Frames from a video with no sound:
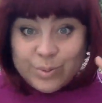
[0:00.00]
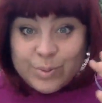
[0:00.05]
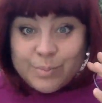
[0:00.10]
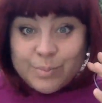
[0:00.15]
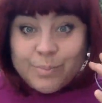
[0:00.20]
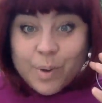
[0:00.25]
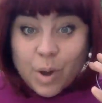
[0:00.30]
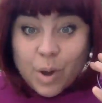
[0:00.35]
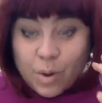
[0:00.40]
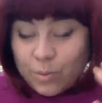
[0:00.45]

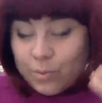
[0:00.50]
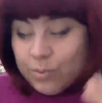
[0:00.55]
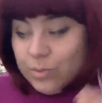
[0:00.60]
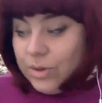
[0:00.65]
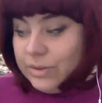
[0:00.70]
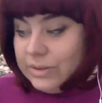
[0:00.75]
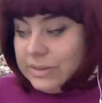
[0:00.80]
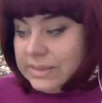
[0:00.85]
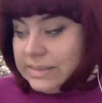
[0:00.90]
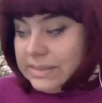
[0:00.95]
ball
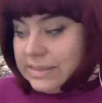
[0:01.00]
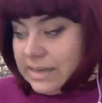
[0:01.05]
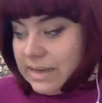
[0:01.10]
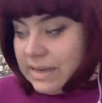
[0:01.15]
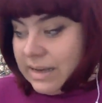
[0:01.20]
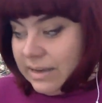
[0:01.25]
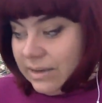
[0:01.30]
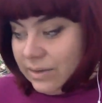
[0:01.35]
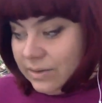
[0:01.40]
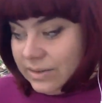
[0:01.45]
on the
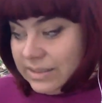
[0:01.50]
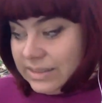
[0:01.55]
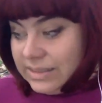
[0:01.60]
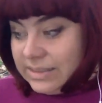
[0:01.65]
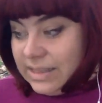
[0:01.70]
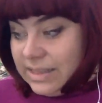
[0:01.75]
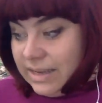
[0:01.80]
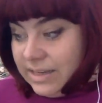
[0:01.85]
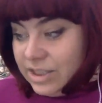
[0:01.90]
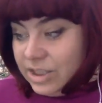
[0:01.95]
sky on this
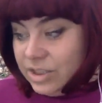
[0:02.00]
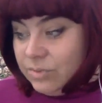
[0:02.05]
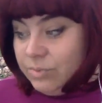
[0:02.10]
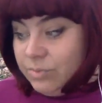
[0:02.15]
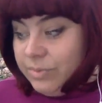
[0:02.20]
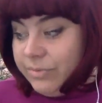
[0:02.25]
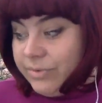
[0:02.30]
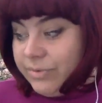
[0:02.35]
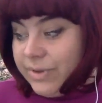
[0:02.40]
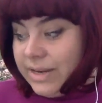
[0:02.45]
day. She will
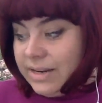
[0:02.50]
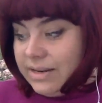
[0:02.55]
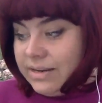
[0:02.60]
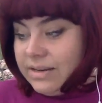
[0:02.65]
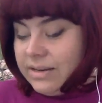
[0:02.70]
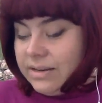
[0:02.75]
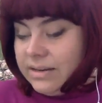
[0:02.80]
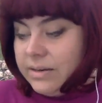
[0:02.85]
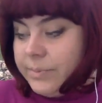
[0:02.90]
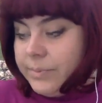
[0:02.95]
be very
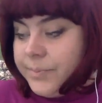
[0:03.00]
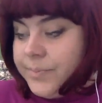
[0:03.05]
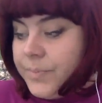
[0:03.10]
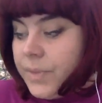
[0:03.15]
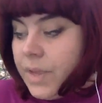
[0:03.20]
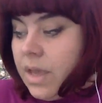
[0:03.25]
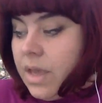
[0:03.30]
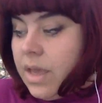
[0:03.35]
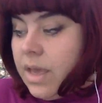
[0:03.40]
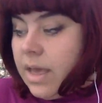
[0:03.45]
near.
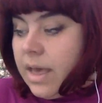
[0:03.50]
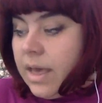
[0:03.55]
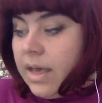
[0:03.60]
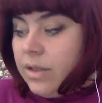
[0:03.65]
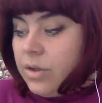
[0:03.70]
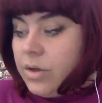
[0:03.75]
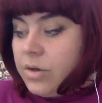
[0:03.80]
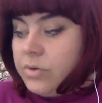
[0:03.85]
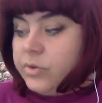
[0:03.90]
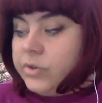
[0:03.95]

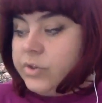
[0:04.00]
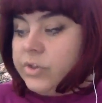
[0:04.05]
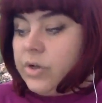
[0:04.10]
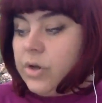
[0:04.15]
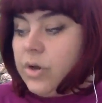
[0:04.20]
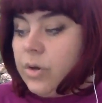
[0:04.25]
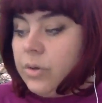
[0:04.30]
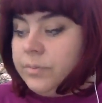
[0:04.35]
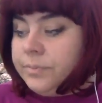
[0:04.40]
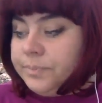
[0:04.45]
And
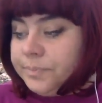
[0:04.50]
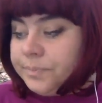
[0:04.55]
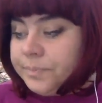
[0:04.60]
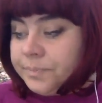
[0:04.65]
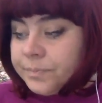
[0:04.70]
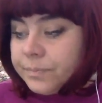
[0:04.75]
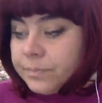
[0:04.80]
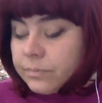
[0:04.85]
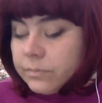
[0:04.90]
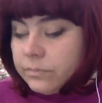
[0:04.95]
also,
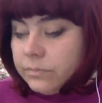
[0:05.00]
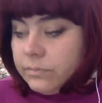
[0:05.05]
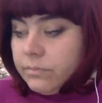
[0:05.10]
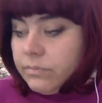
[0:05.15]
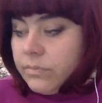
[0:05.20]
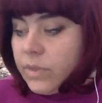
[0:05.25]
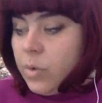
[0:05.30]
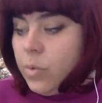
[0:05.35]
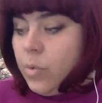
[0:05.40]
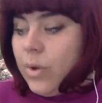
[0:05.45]

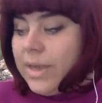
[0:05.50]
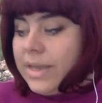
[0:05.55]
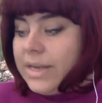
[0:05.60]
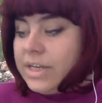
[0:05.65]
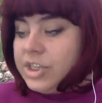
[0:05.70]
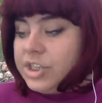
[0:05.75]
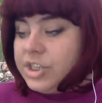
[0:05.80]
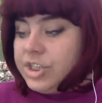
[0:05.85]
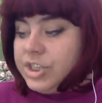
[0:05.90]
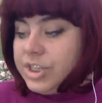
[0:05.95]
where
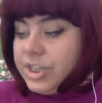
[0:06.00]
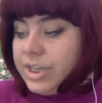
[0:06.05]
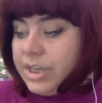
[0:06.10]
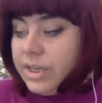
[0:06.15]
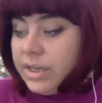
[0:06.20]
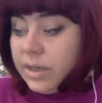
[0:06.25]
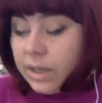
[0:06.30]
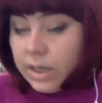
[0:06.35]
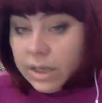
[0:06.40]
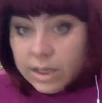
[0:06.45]
is
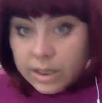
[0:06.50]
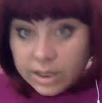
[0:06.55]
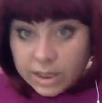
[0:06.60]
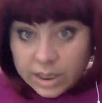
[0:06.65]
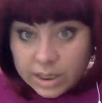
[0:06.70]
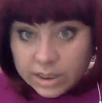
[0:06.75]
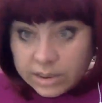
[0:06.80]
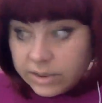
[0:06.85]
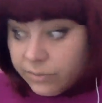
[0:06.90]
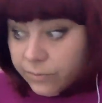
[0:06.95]
she?
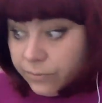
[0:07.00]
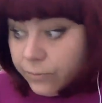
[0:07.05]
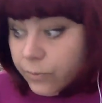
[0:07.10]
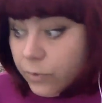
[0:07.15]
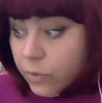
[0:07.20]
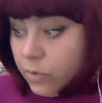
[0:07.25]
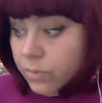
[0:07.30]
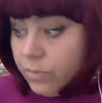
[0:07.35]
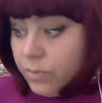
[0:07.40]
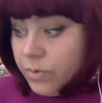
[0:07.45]
The
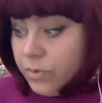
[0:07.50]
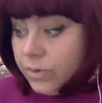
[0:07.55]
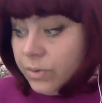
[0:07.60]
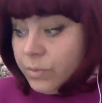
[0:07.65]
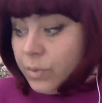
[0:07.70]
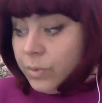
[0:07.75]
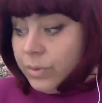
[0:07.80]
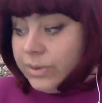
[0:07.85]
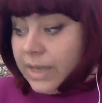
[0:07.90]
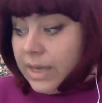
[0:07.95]
full
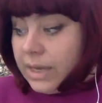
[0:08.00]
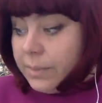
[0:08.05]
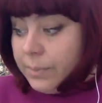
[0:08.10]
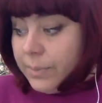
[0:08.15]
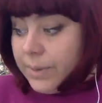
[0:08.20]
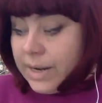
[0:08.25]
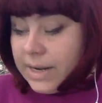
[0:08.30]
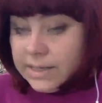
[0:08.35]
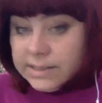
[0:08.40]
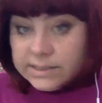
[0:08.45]
moon will take
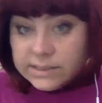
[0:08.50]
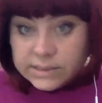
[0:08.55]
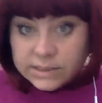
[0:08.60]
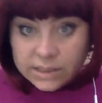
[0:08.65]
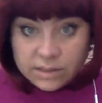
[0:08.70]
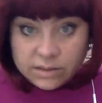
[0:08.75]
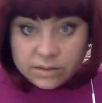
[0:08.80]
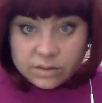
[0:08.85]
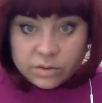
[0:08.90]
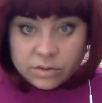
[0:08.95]
place
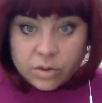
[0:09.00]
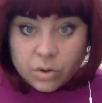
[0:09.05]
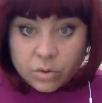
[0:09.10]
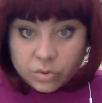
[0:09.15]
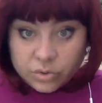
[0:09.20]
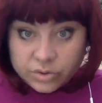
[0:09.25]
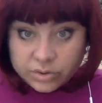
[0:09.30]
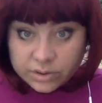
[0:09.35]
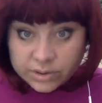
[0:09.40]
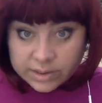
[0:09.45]
in the
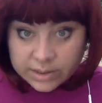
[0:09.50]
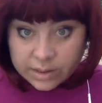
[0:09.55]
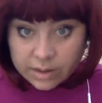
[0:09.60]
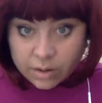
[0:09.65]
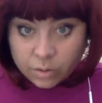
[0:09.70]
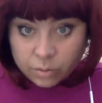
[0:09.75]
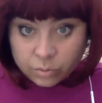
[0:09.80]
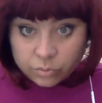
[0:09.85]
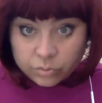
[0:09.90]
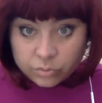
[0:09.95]
northern
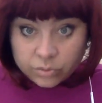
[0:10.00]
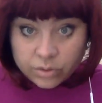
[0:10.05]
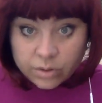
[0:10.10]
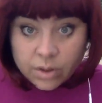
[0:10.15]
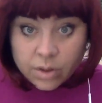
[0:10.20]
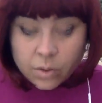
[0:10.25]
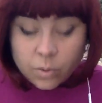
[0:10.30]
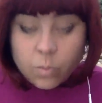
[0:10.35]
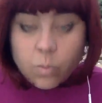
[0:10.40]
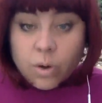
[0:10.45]
crown.
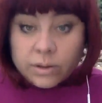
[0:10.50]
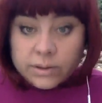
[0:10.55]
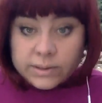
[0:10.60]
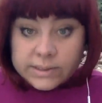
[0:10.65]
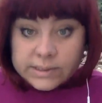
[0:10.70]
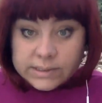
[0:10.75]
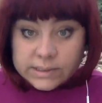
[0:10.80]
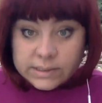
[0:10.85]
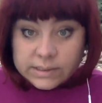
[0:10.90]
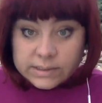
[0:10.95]
What
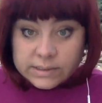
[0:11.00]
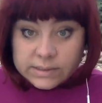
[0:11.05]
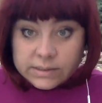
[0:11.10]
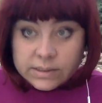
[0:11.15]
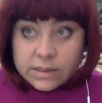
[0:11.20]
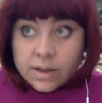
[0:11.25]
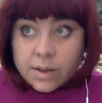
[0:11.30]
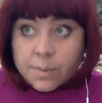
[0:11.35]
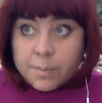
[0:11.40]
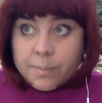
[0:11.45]
is
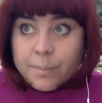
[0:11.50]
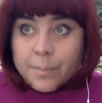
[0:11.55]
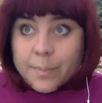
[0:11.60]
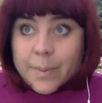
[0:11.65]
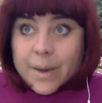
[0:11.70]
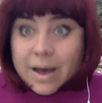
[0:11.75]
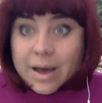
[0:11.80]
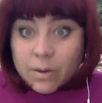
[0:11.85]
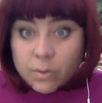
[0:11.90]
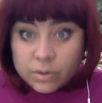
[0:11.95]
this?
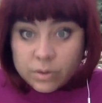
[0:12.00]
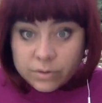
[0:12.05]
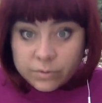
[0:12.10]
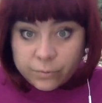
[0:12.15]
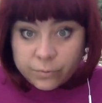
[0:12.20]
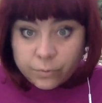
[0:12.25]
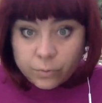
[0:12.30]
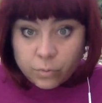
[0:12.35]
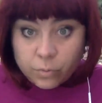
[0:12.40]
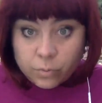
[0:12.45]

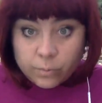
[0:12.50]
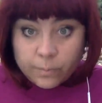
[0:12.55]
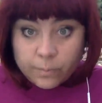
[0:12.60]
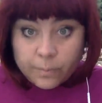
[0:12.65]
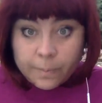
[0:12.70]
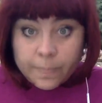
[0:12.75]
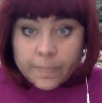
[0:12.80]
Powerful